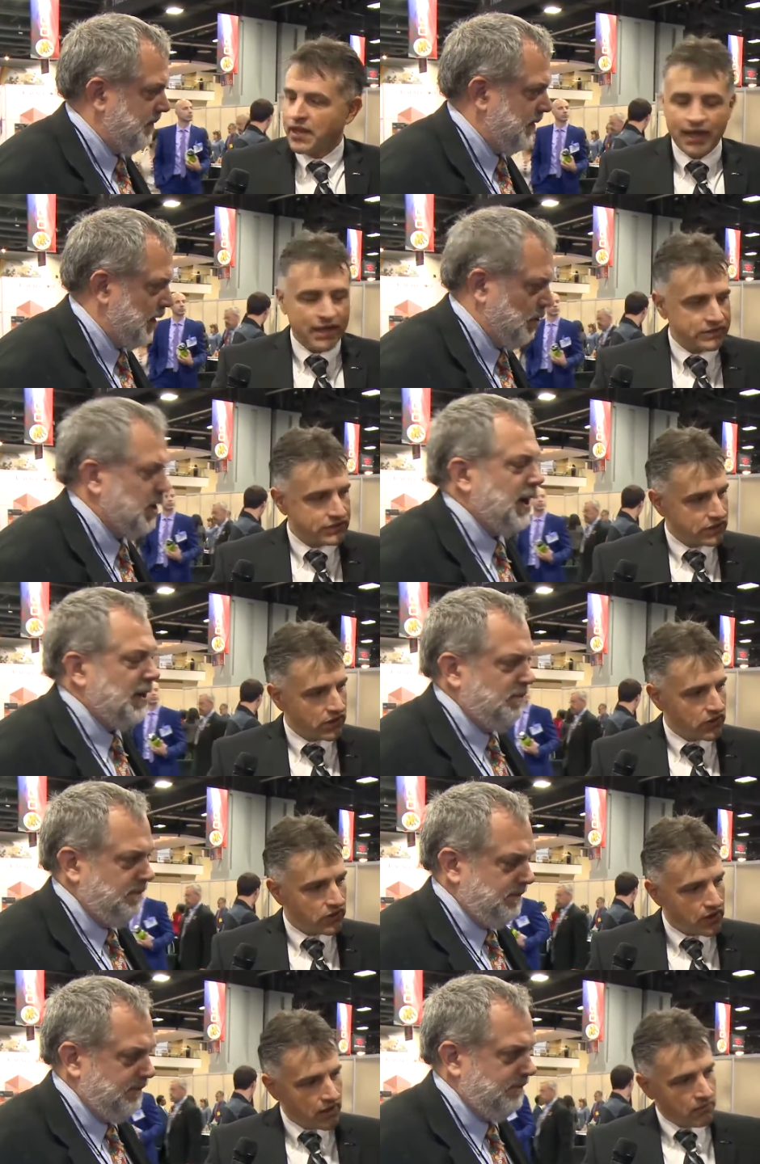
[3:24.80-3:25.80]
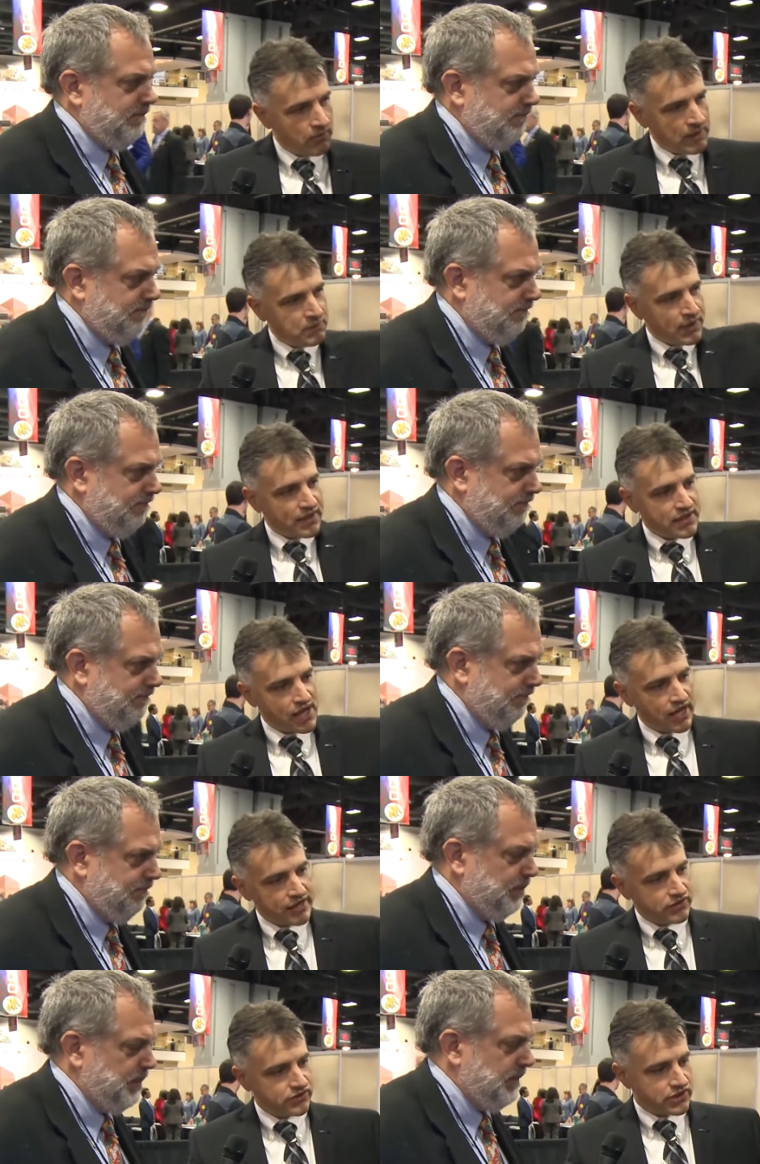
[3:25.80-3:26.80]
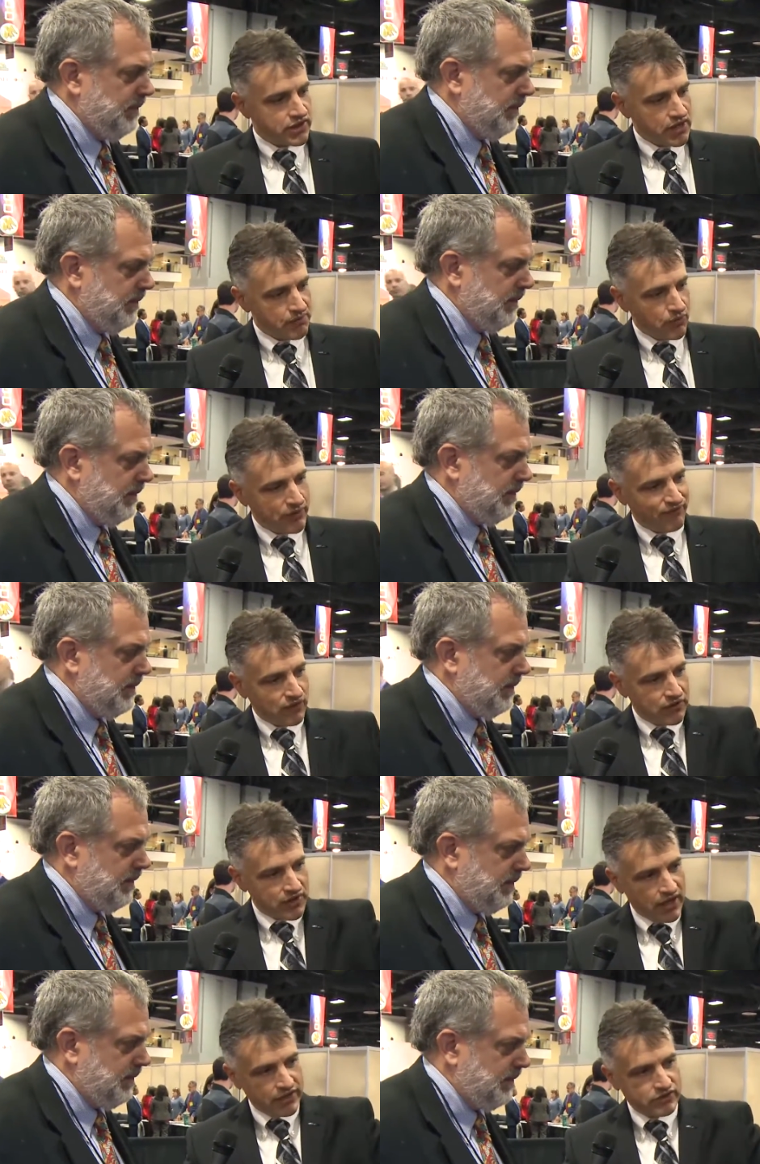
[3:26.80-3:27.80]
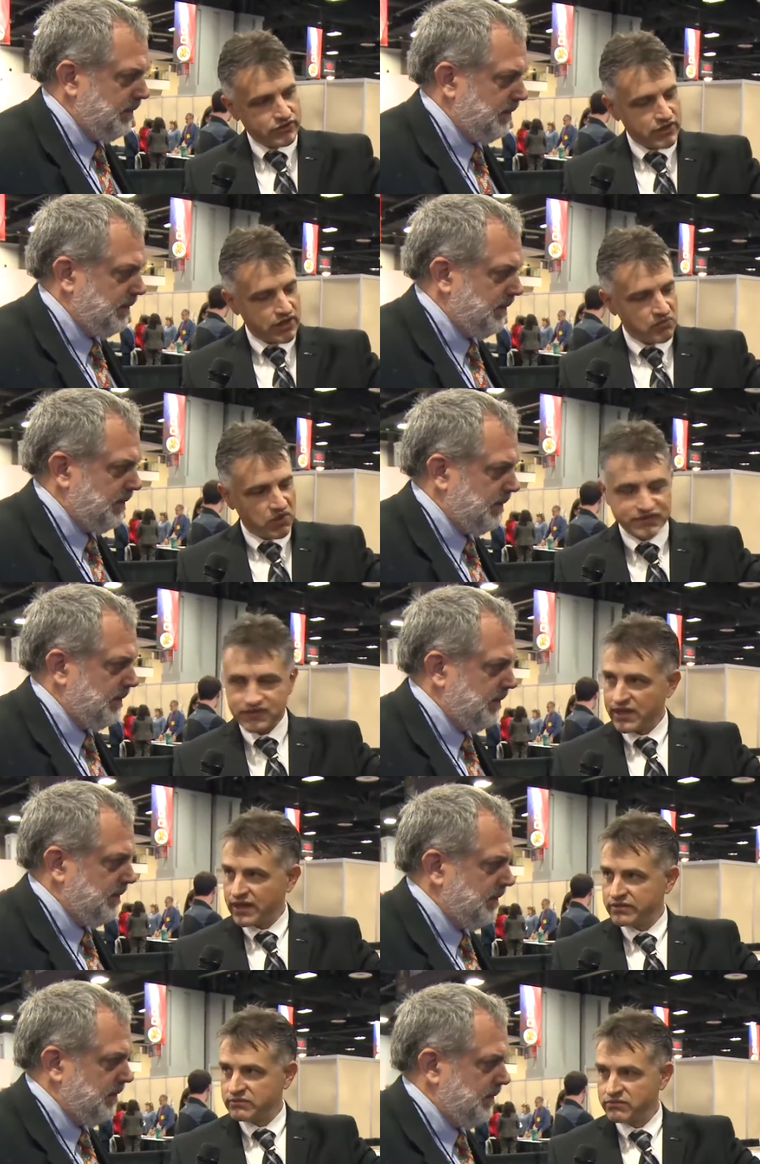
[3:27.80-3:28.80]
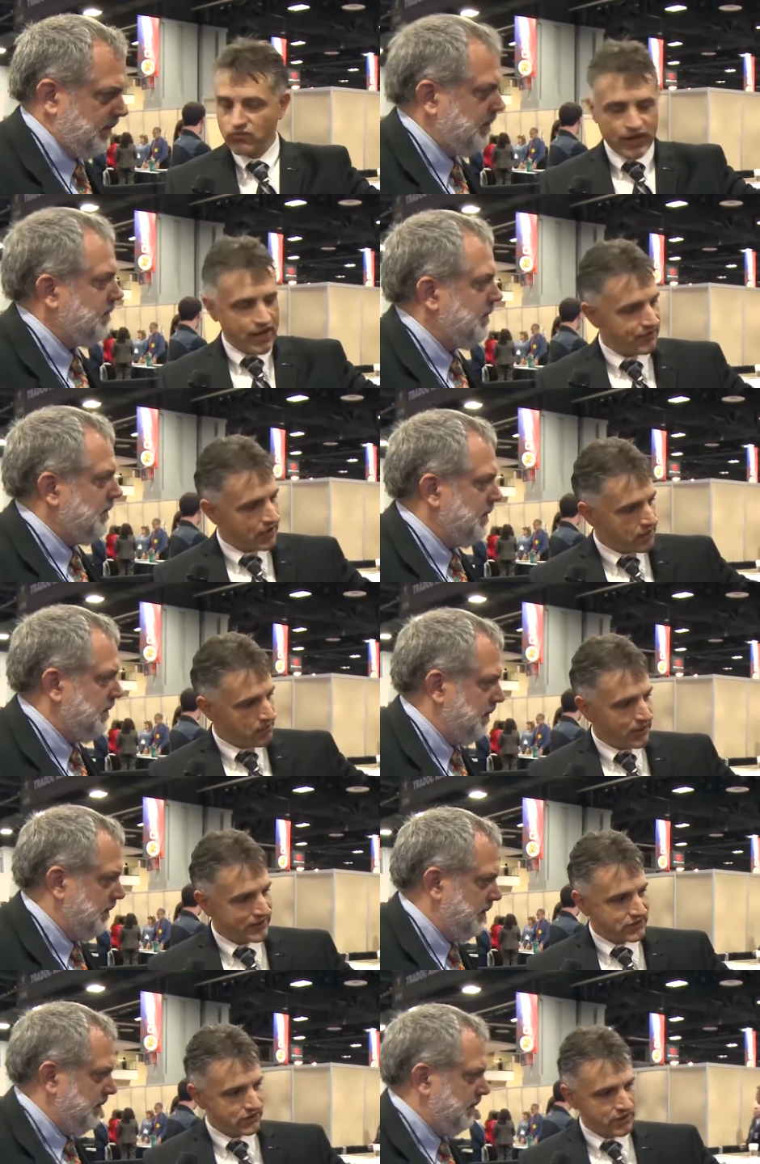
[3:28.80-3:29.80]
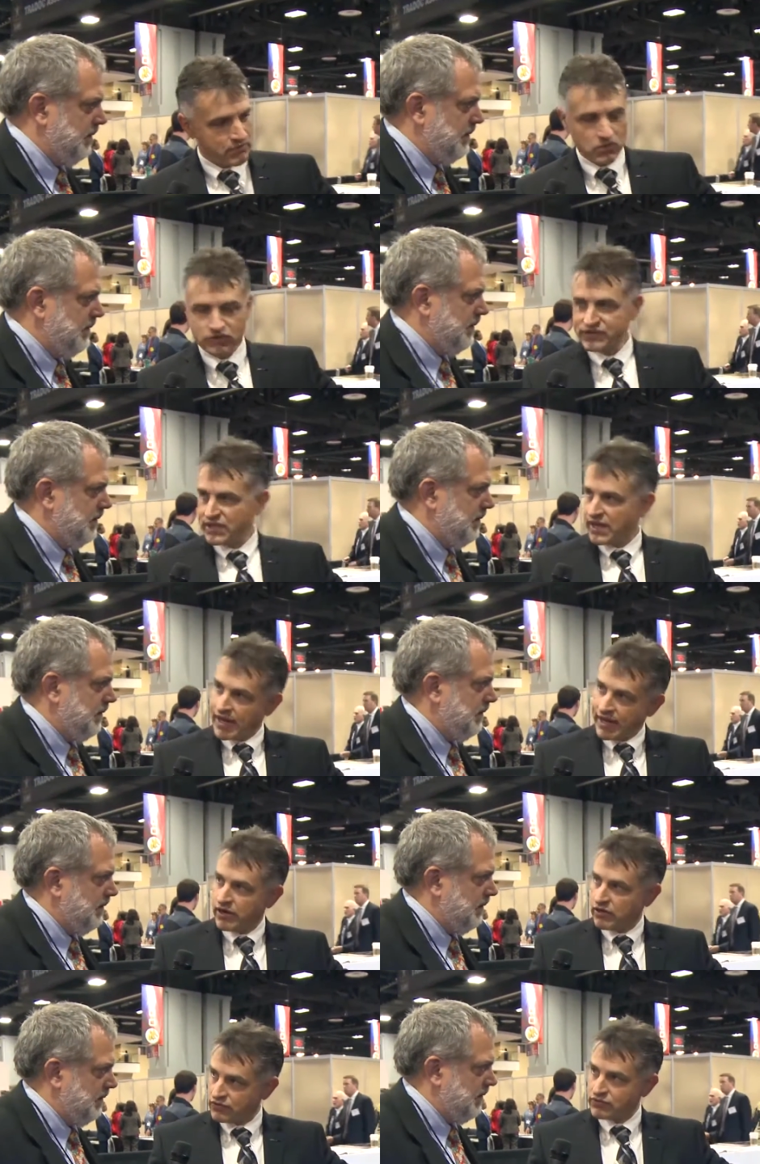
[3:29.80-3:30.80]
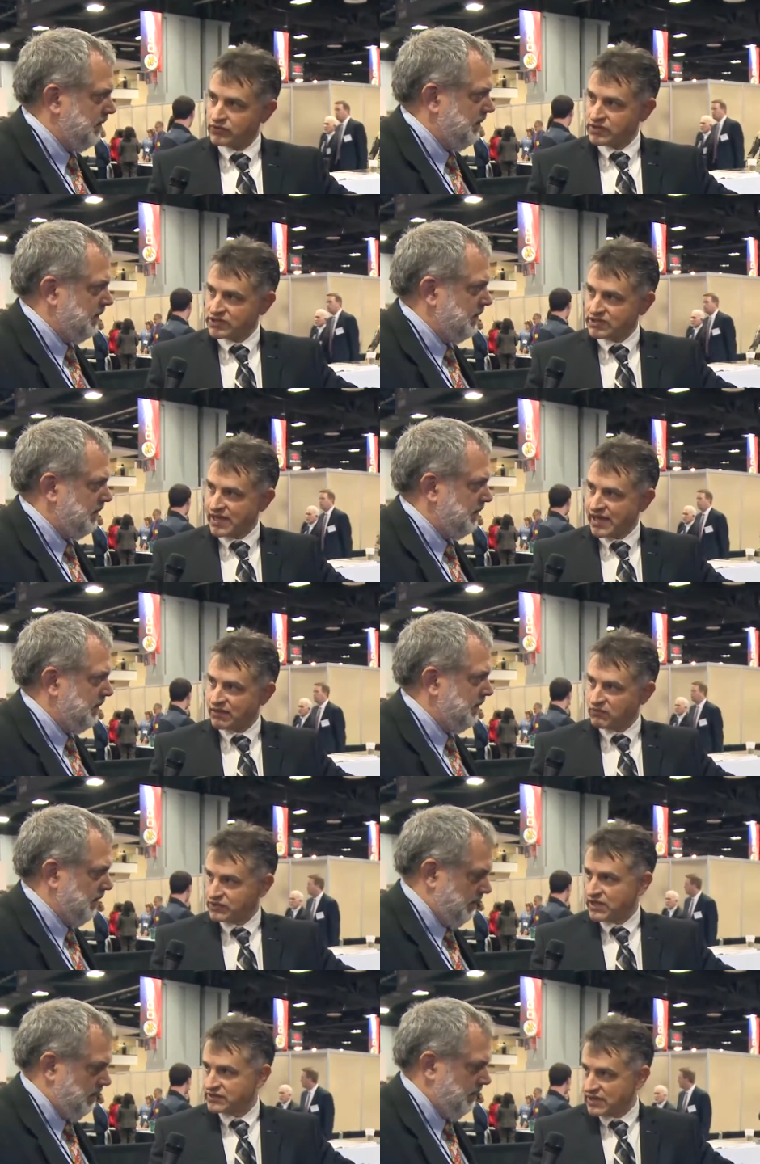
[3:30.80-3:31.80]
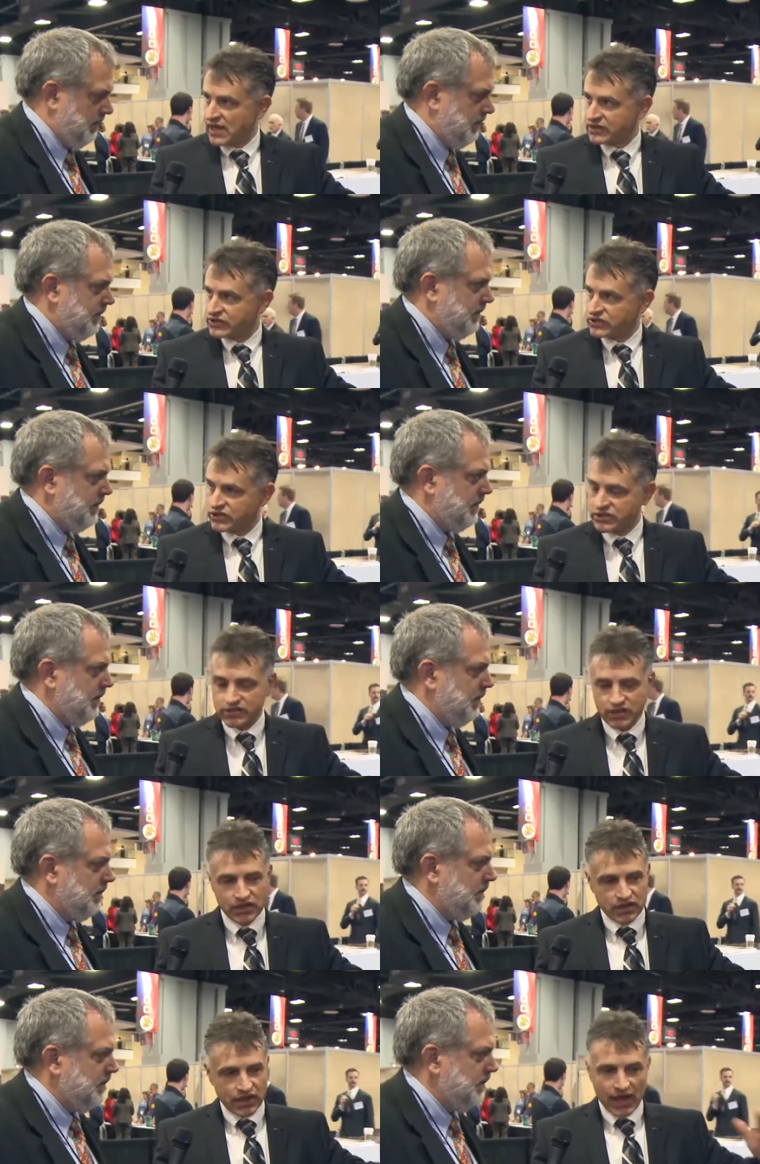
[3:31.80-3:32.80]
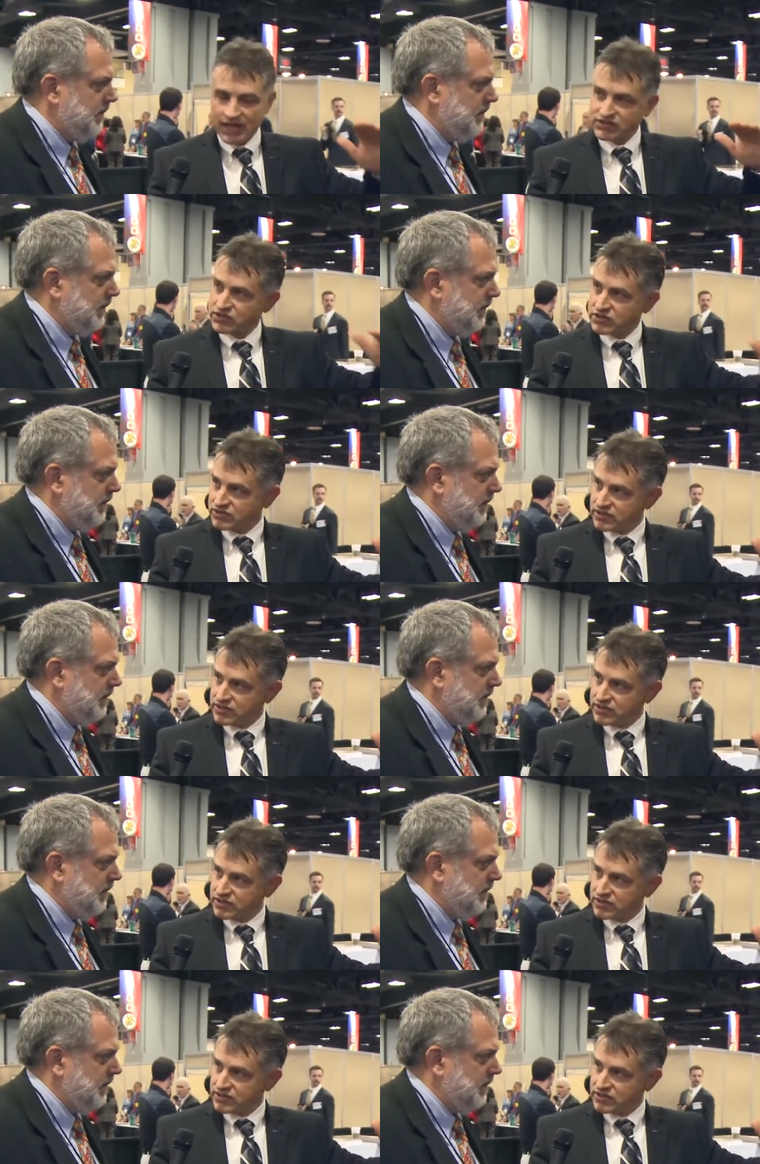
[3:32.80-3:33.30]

Speaker 1: And okay. so by bringing the hydrogen up, we flow the hydrogen on one side. We have a compressor that moves air through the stack, which has oxygen. Oxygen